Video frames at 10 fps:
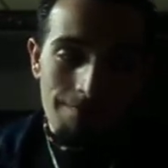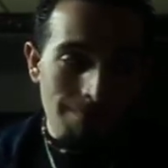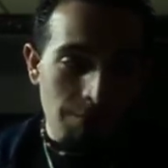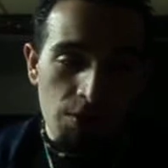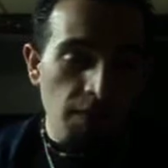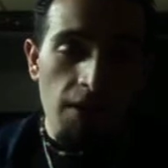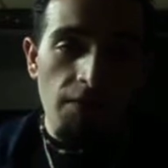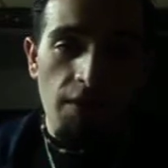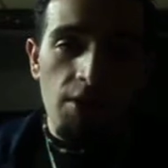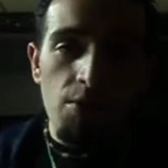severe
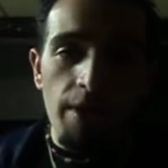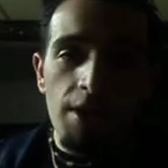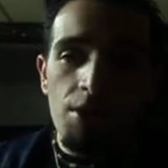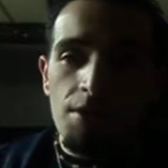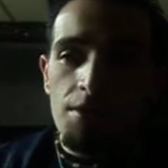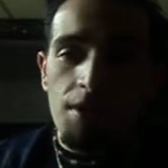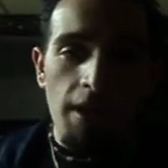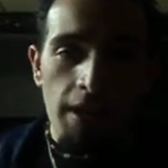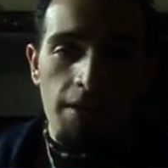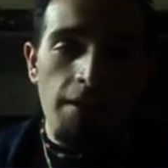fluctuations
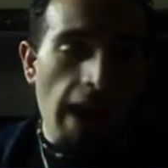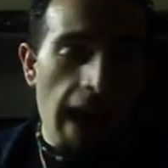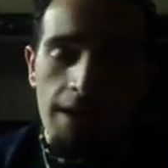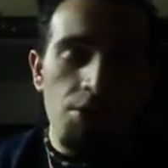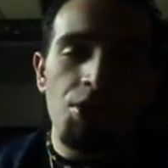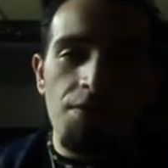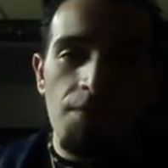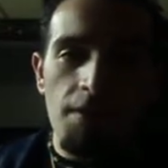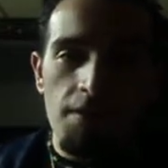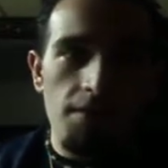in energy
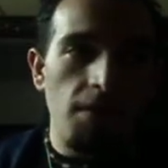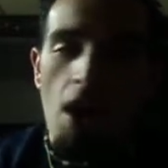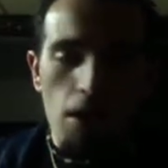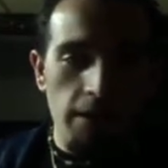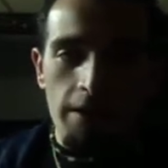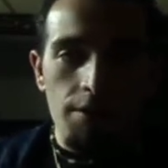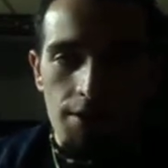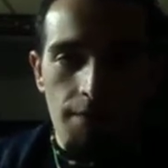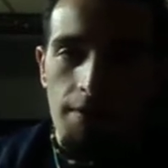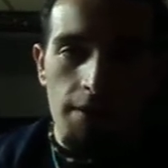fields, all
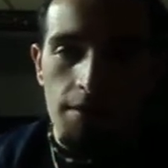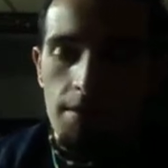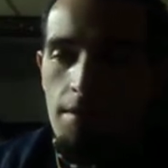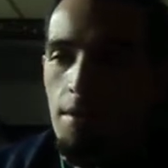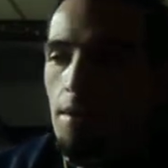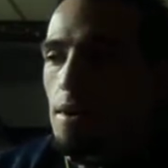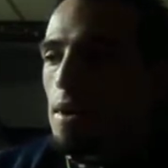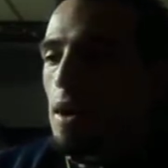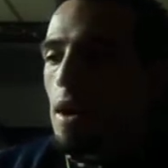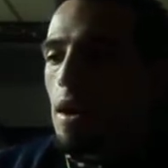energy fields.
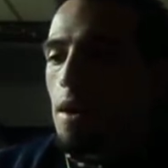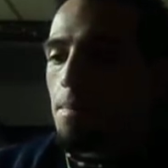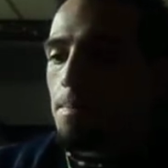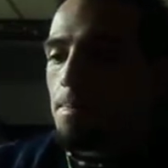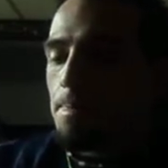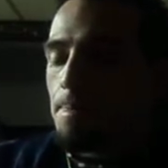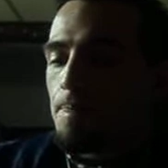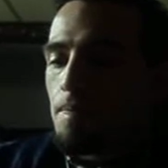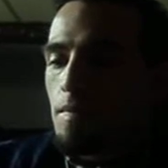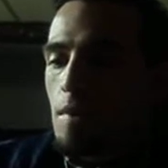Um,
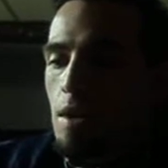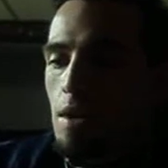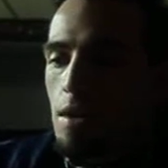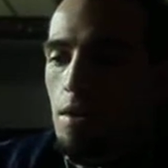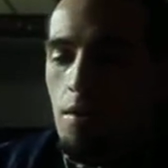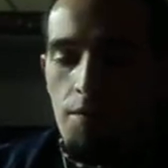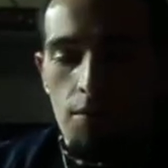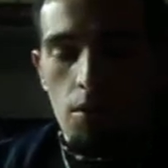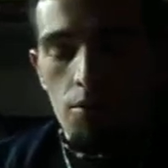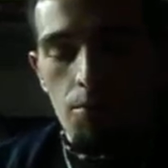if you
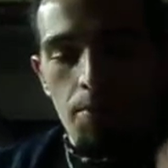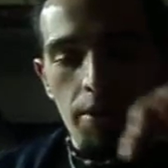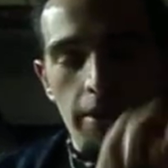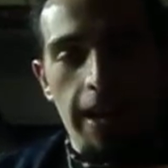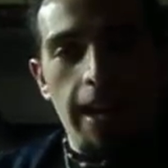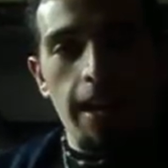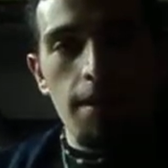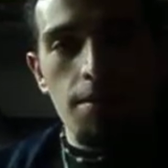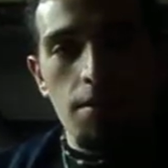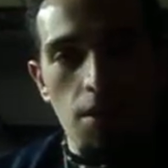go and you put your
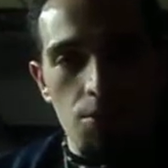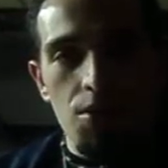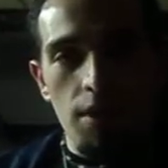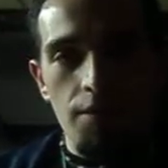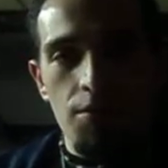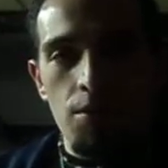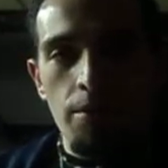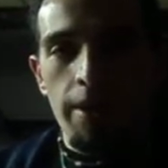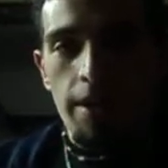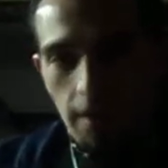hand close enough to
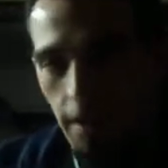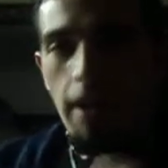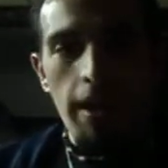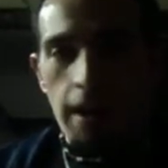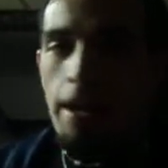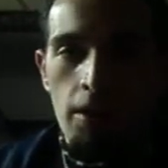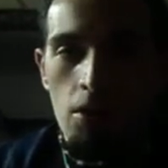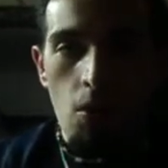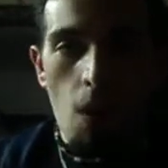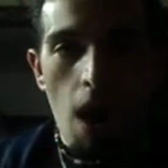it, it'll
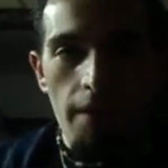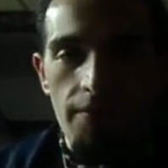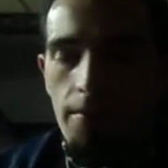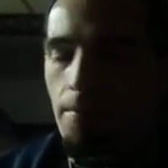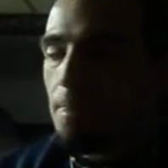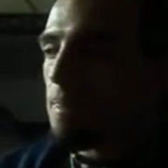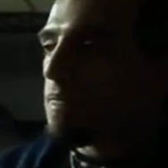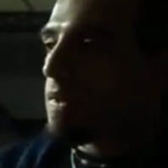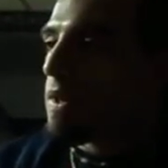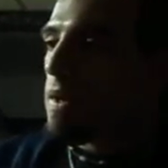go off.
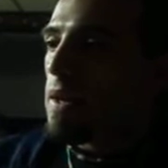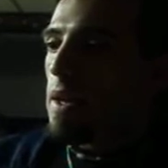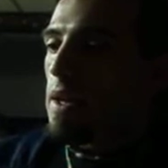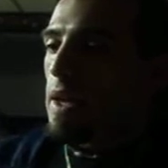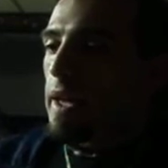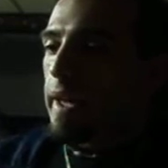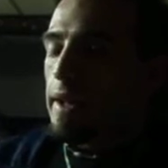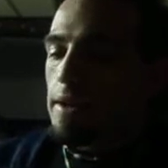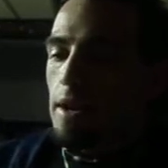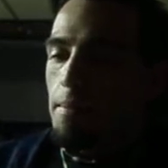
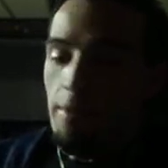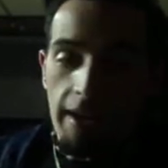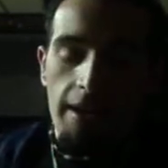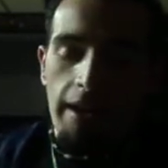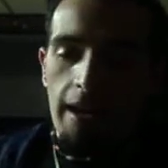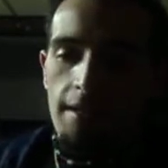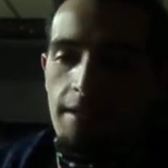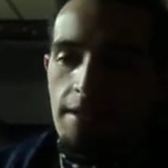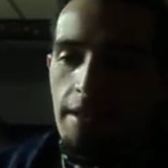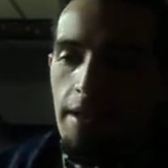And Brandon had
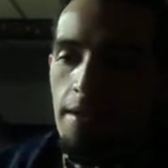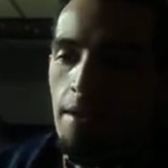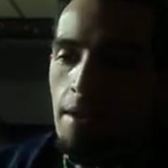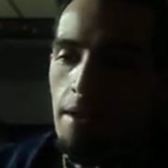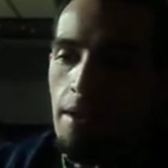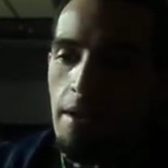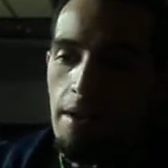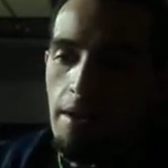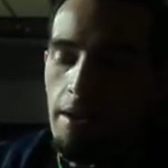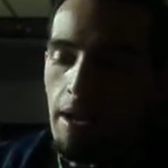this thing,
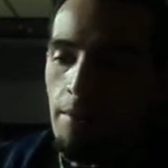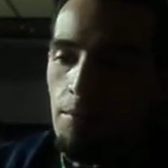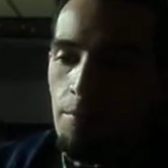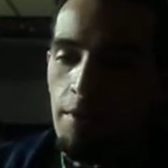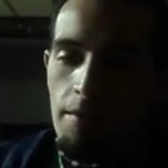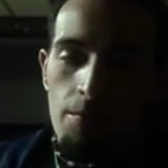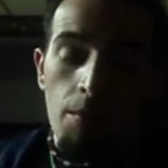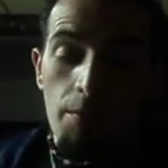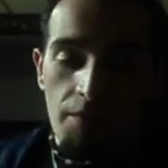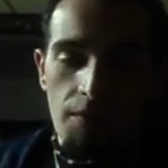and
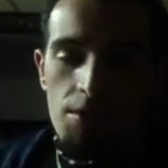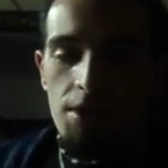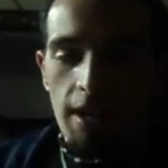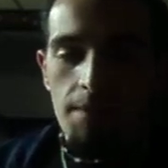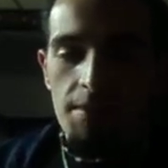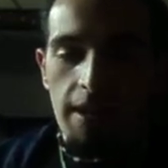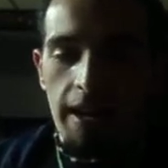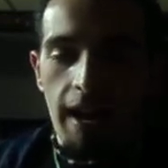when we first got up to that